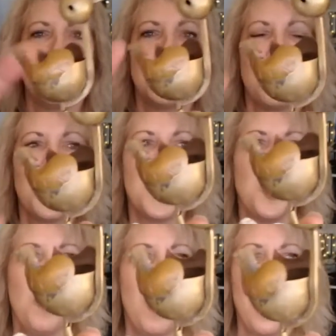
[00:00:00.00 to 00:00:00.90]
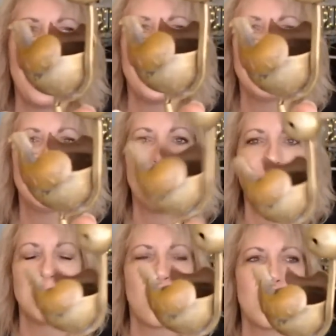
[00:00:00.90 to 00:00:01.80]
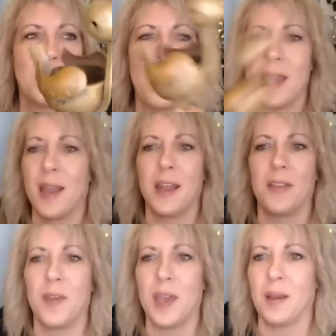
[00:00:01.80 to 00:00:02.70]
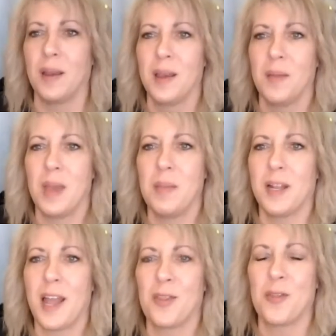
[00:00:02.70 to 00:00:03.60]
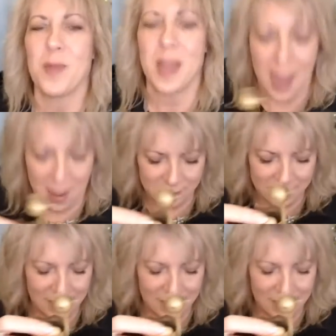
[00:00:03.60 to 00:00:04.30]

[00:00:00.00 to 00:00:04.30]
to something you bought, it doesn't hardly weigh anything, maybe like three ounces.